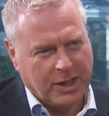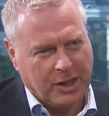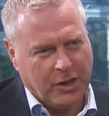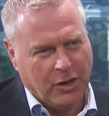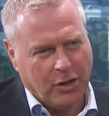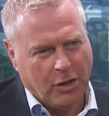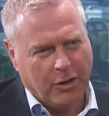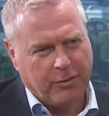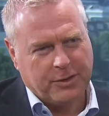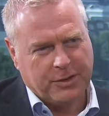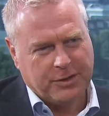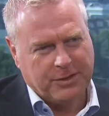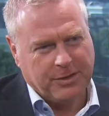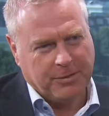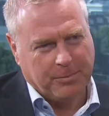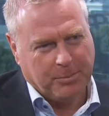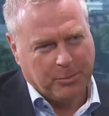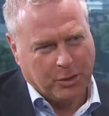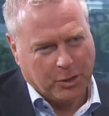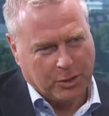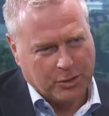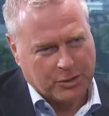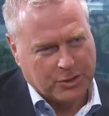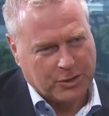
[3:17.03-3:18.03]
innovative
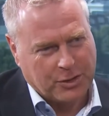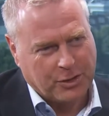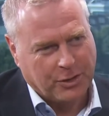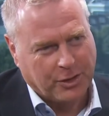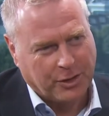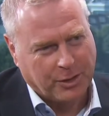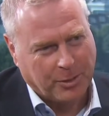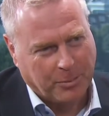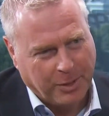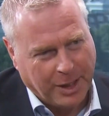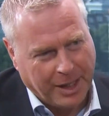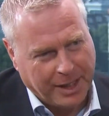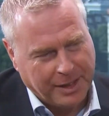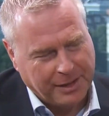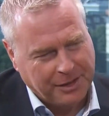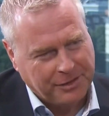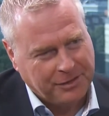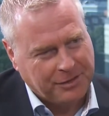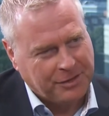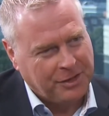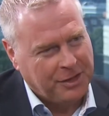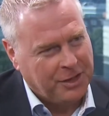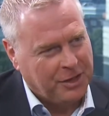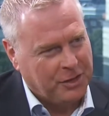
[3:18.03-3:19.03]
person on the
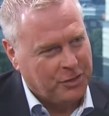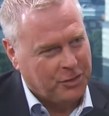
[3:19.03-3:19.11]
planet